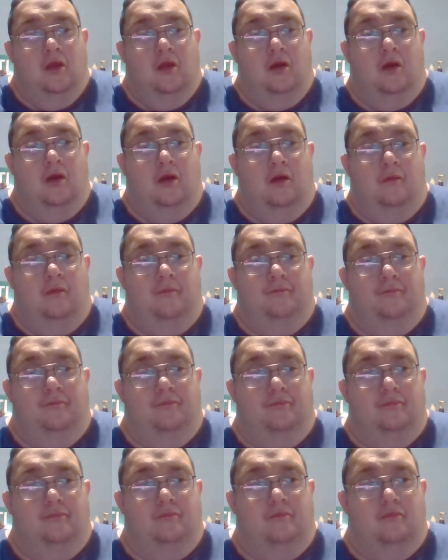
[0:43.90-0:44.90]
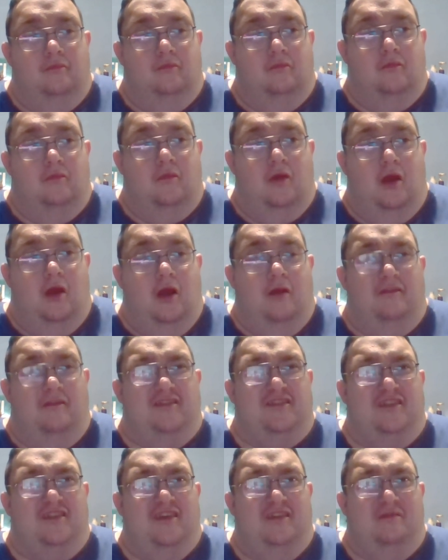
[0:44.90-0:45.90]
Now, all of
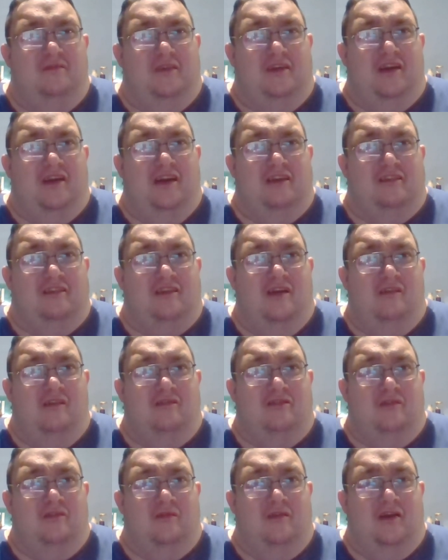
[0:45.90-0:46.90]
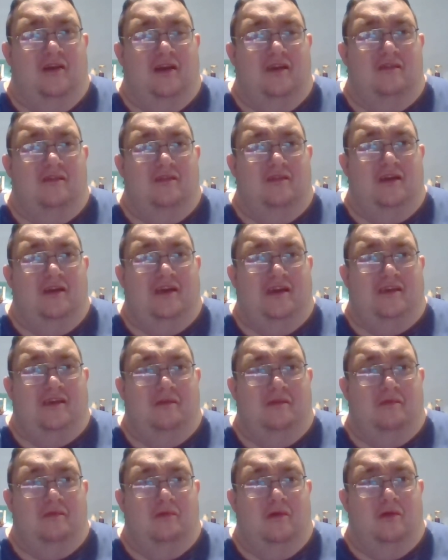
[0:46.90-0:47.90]
a sudden, my daddy's gone somewhere. I don't really
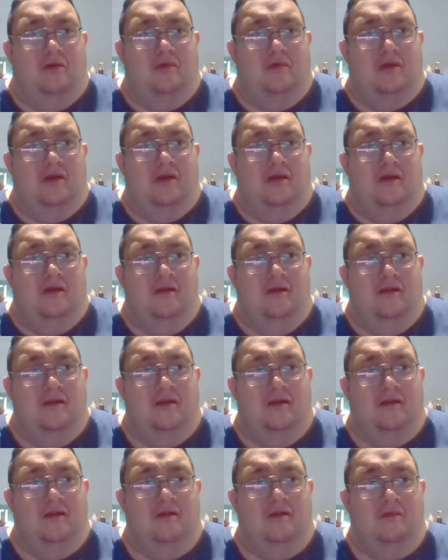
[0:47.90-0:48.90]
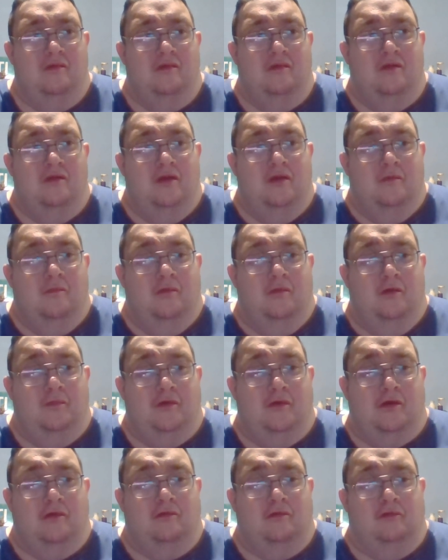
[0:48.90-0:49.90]
tell where he went. Not
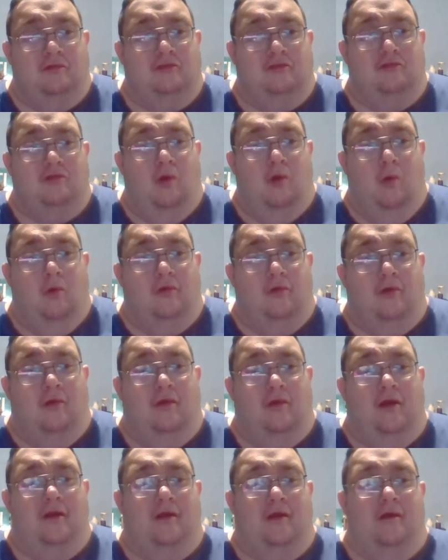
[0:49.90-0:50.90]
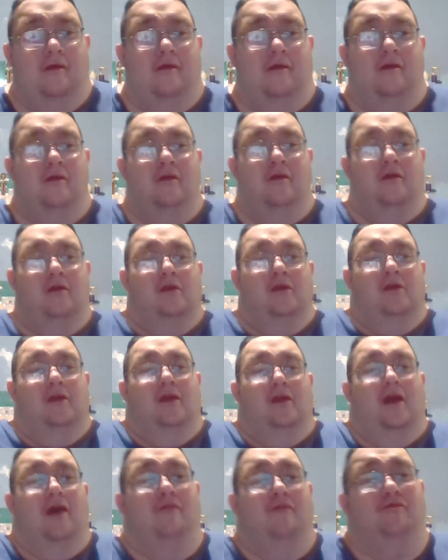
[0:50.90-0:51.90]
because of stores, all I know.
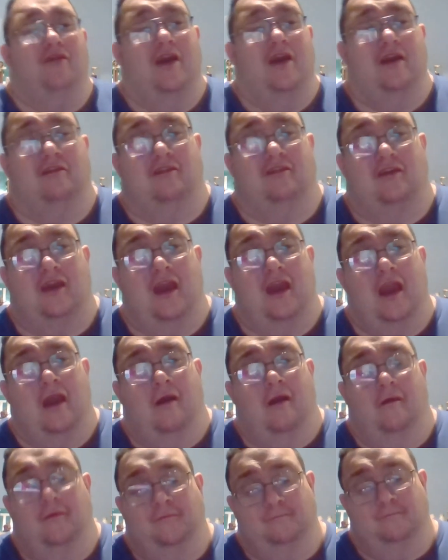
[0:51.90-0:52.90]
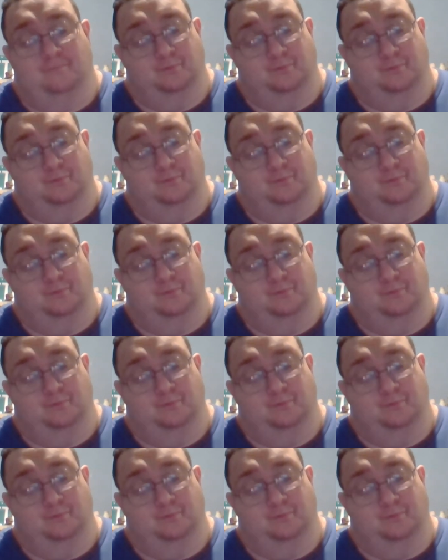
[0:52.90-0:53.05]
I'm fast cow.